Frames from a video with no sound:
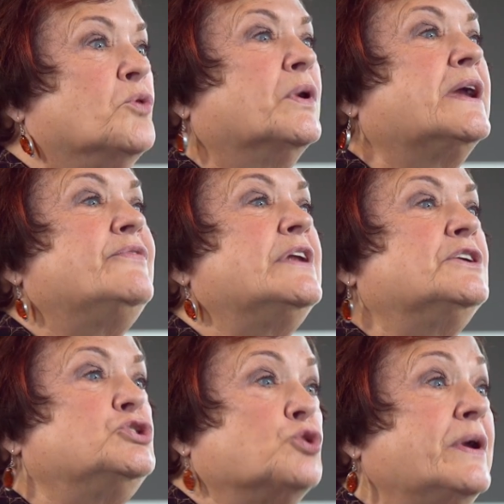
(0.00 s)
were given
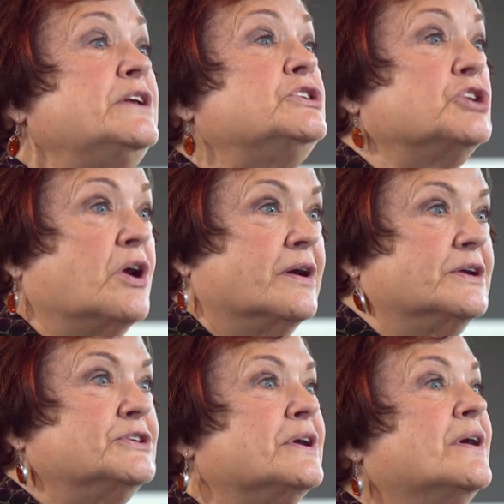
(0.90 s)
a joint
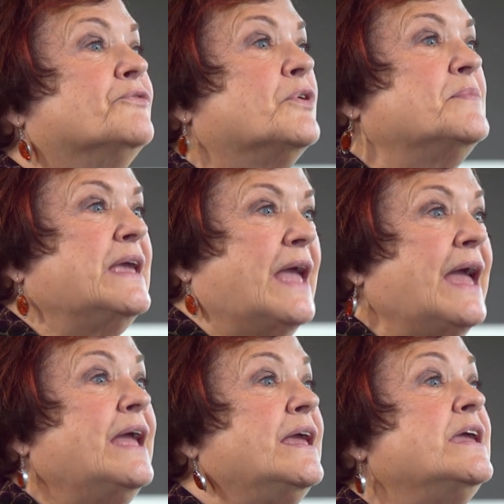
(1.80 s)
charge from the
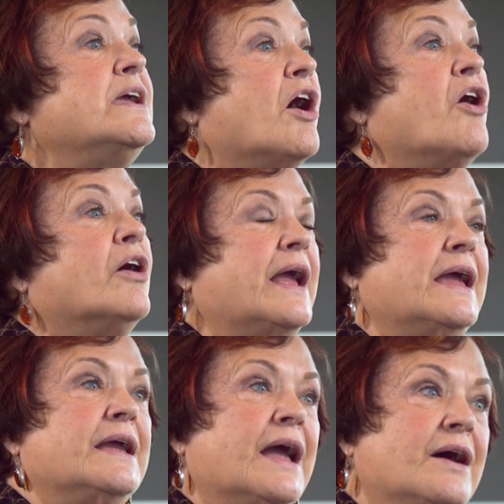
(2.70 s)

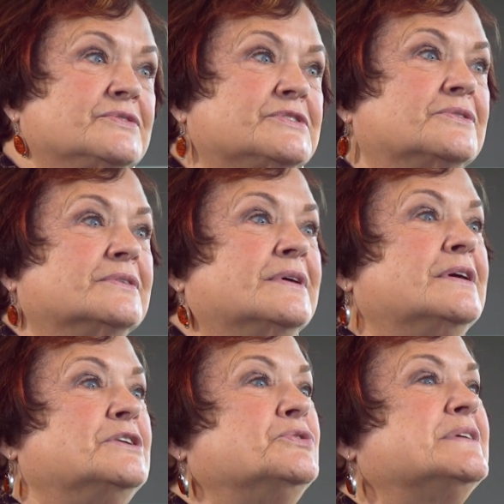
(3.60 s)
AERA Council
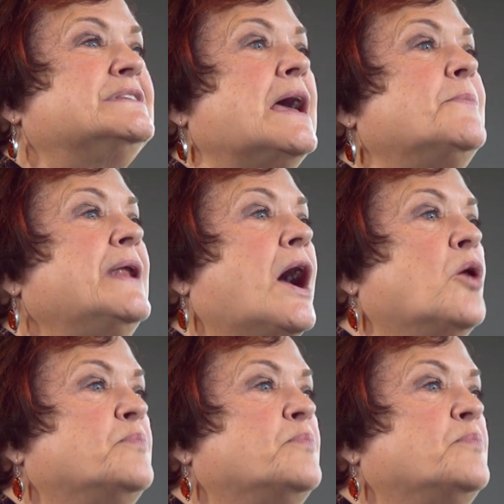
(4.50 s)
to examine how